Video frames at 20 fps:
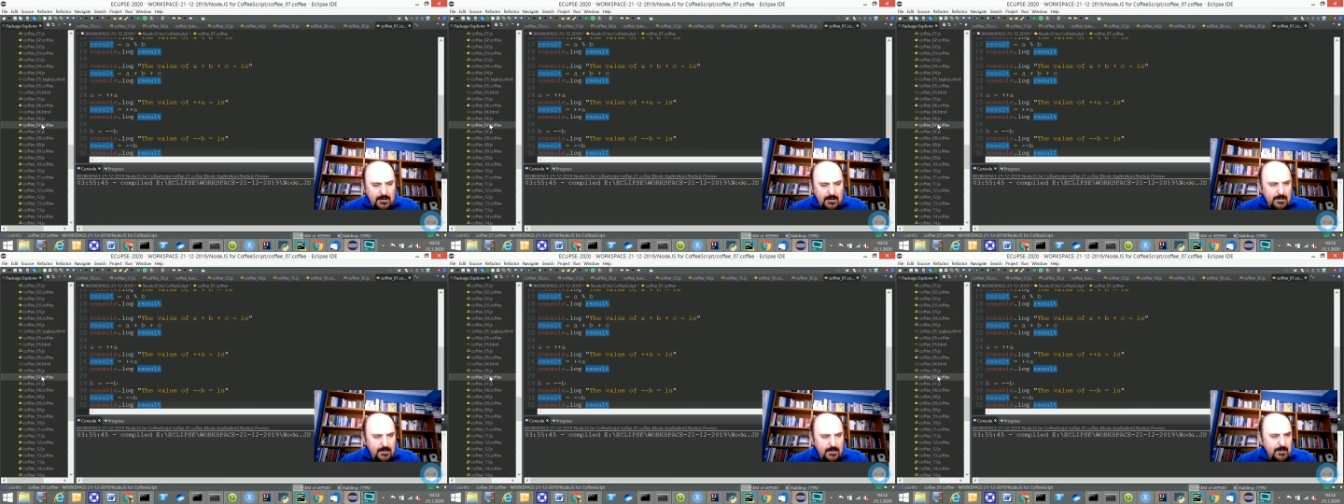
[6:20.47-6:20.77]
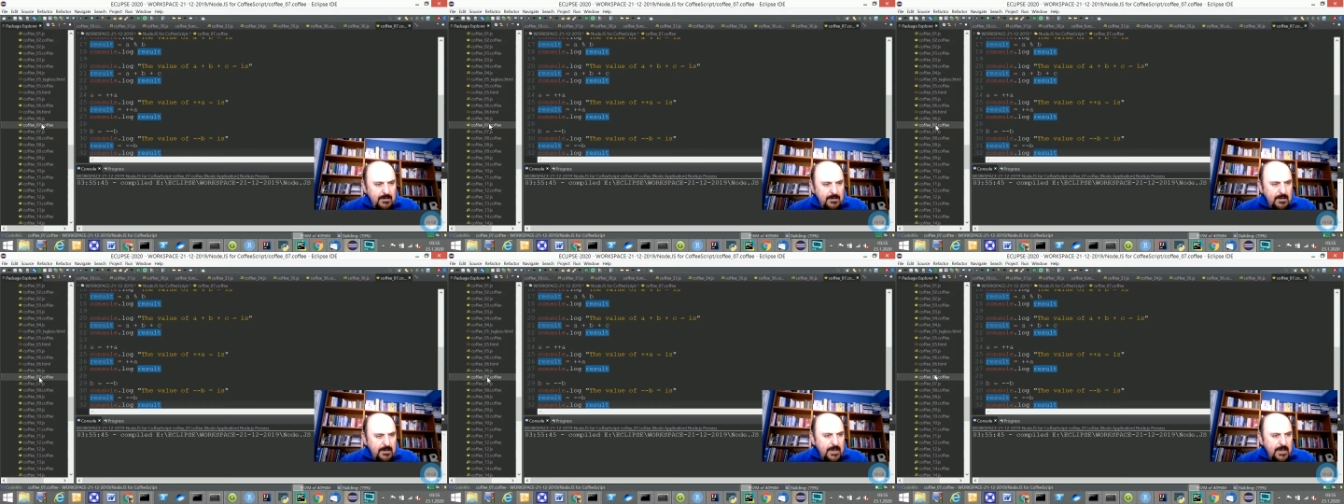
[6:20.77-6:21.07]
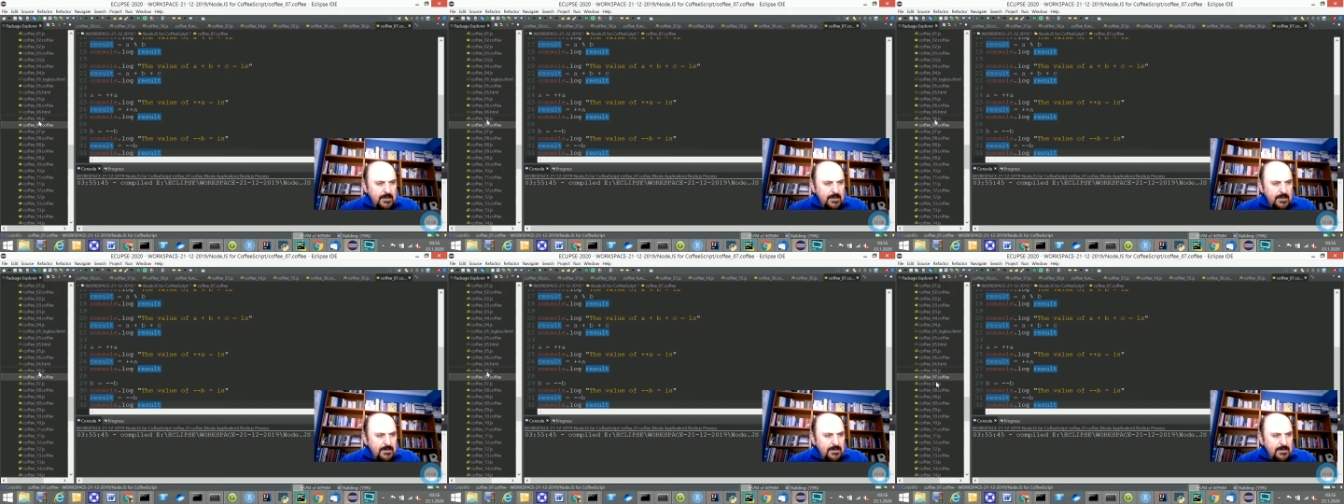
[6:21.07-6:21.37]

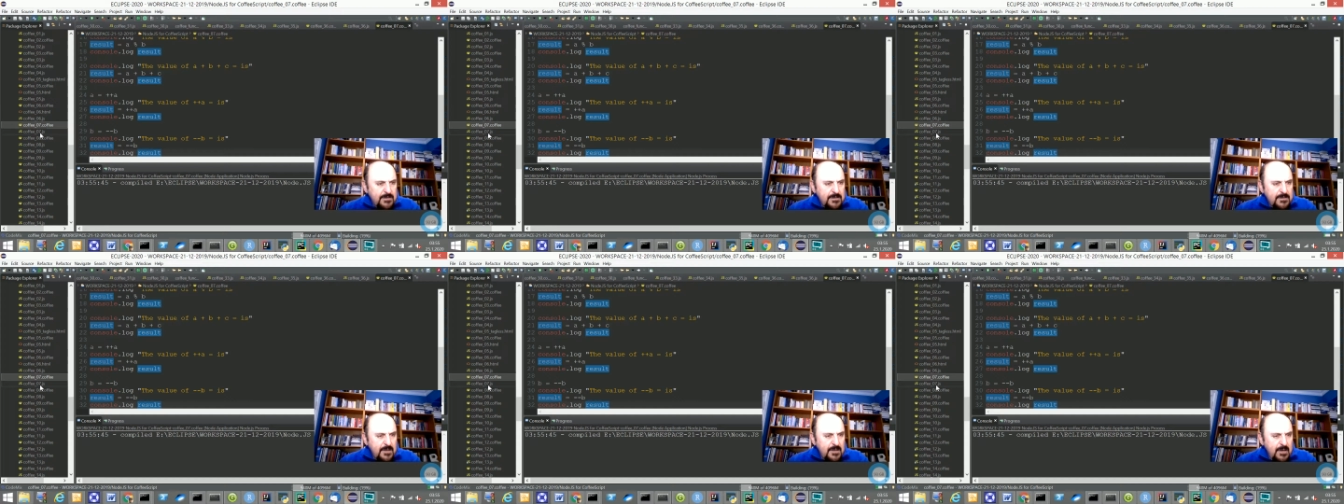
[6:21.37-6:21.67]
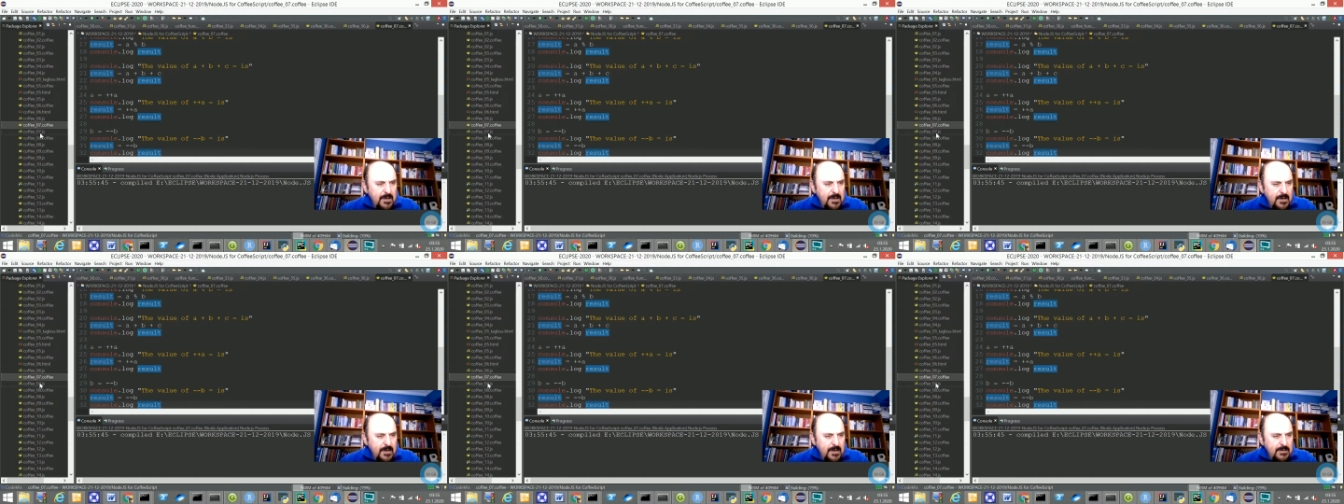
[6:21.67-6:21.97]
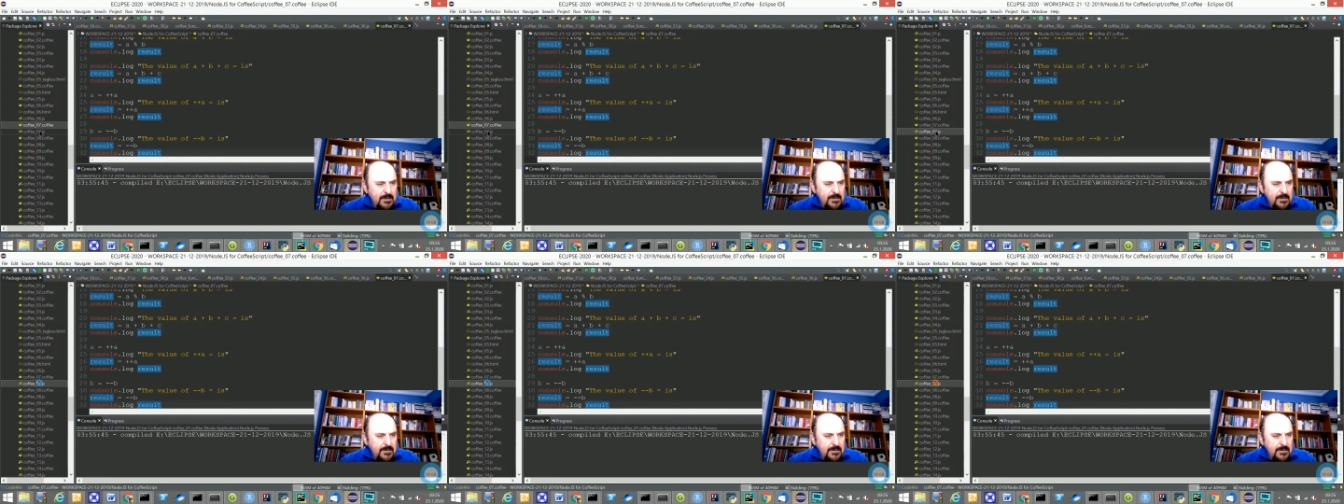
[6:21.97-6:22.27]
errors. And
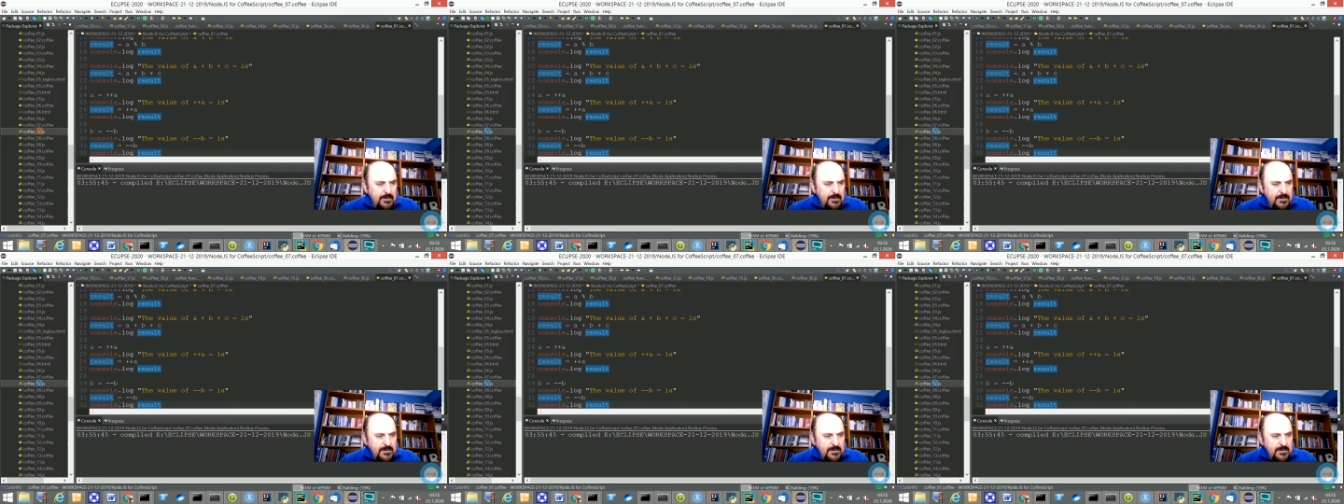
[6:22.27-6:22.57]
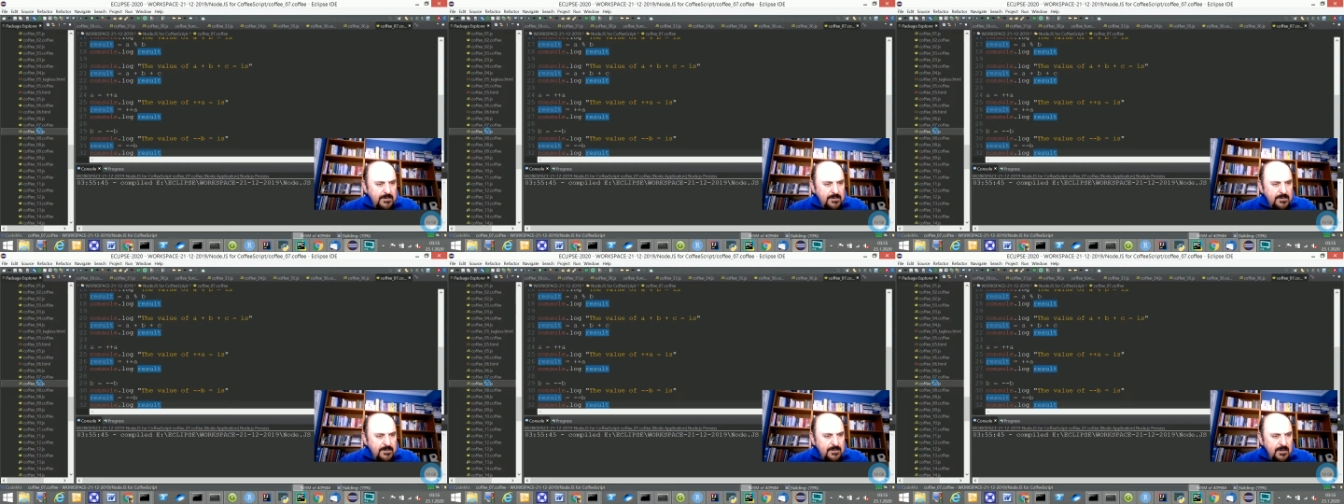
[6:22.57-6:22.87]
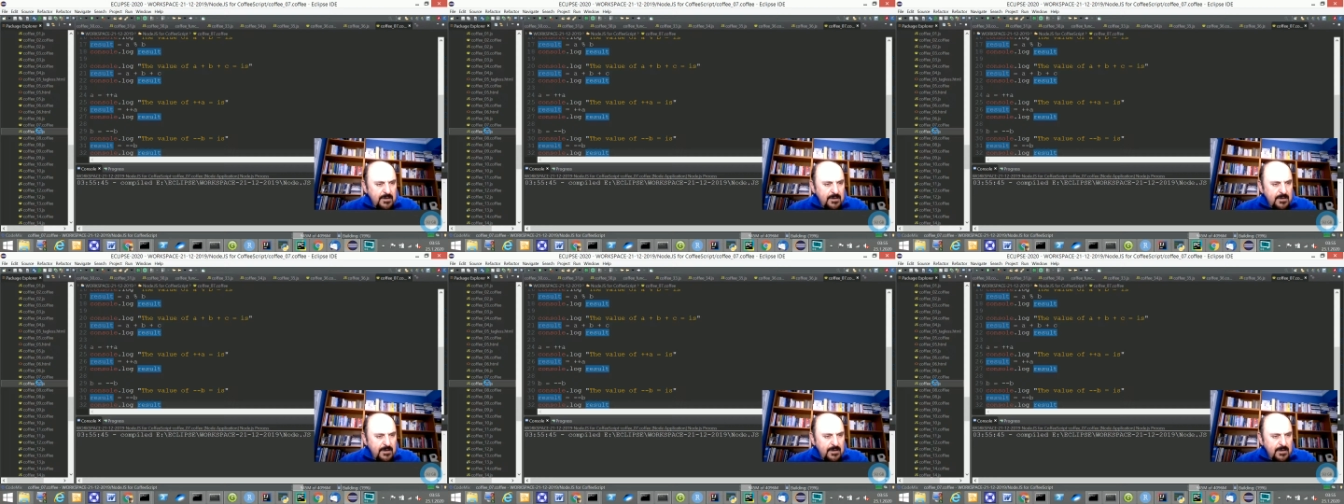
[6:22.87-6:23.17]
just I
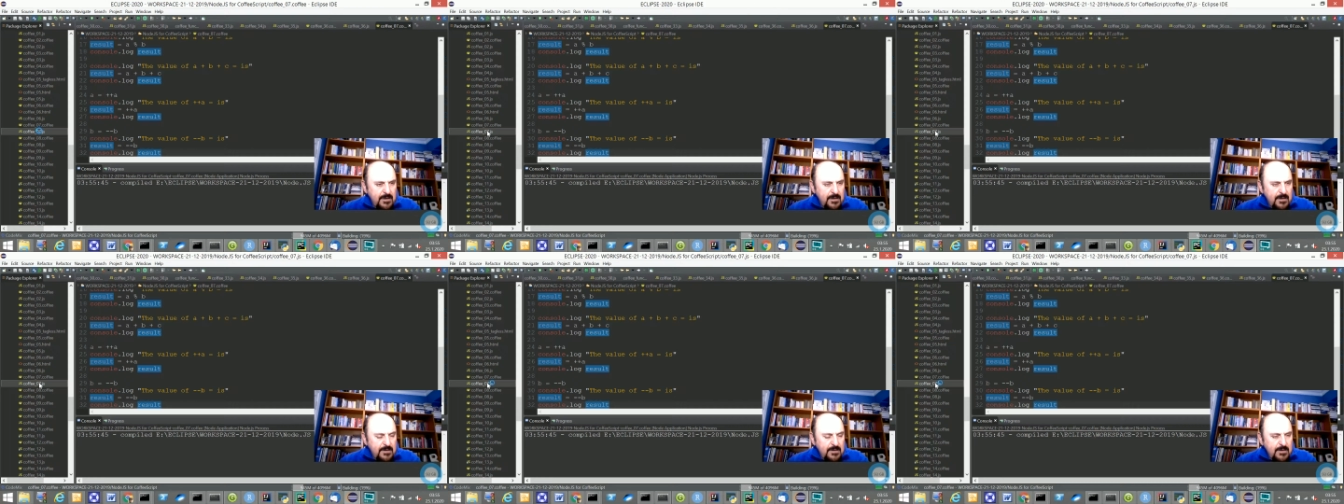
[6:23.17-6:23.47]
here